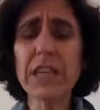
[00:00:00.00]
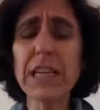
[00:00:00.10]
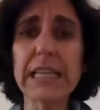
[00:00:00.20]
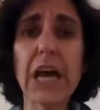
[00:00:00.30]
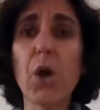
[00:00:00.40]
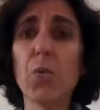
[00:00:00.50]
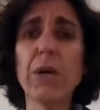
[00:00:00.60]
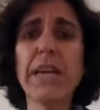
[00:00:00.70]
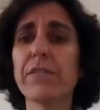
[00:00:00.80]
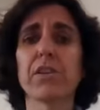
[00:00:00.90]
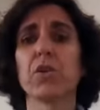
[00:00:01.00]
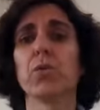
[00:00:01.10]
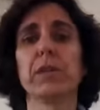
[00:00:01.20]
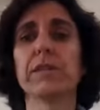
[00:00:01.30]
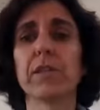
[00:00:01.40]
really, we never know
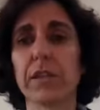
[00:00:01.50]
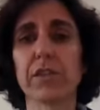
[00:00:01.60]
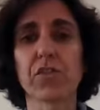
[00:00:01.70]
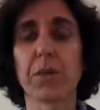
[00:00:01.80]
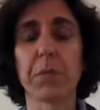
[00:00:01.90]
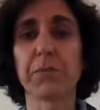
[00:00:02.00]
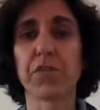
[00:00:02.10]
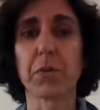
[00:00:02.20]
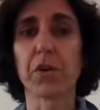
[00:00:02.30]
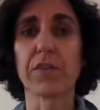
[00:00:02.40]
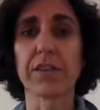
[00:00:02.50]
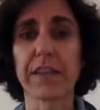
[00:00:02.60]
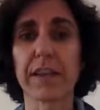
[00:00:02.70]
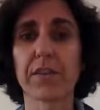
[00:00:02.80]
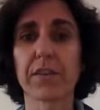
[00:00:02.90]
what is going to come up from a
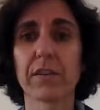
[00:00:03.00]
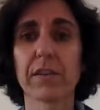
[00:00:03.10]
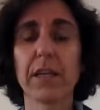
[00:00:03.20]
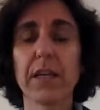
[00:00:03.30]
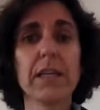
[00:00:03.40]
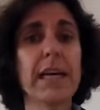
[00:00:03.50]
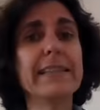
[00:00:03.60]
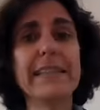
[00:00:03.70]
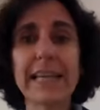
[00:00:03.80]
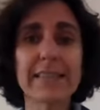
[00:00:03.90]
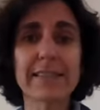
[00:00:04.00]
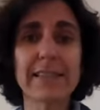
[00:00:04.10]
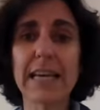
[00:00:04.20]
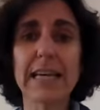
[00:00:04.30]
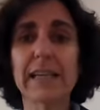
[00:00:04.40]
conversation. And let's
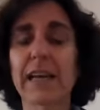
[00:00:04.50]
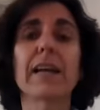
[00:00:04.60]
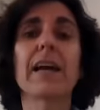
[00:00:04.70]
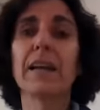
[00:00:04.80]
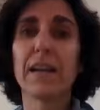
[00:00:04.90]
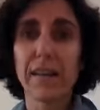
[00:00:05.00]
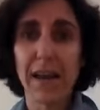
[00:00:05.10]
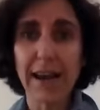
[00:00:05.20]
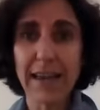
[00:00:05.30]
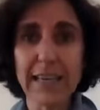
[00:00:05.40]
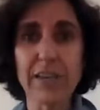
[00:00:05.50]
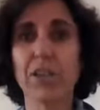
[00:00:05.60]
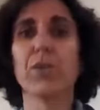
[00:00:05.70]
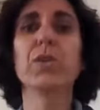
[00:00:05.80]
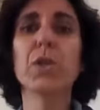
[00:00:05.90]
take, like, I hear
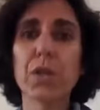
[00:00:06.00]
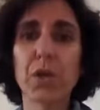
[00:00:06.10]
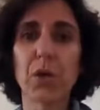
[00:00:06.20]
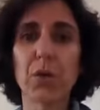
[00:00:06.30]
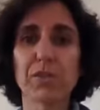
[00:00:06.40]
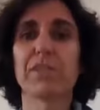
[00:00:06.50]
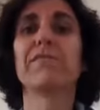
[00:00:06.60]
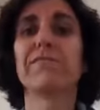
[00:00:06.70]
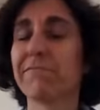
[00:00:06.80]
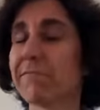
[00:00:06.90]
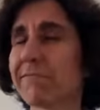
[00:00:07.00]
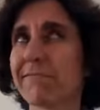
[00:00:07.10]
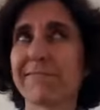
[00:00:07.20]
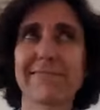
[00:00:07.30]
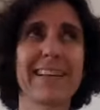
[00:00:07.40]
you, you're a coach,
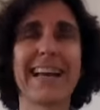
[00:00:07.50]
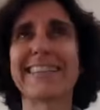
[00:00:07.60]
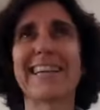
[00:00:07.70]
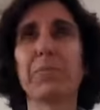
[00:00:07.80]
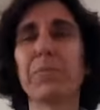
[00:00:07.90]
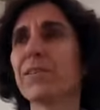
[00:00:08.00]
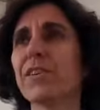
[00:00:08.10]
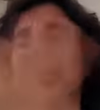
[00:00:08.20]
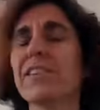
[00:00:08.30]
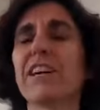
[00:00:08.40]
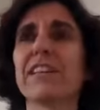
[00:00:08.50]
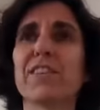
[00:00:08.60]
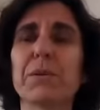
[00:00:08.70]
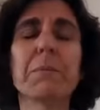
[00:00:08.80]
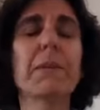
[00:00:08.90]
example, totally
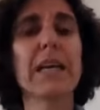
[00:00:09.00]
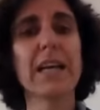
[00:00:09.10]
random,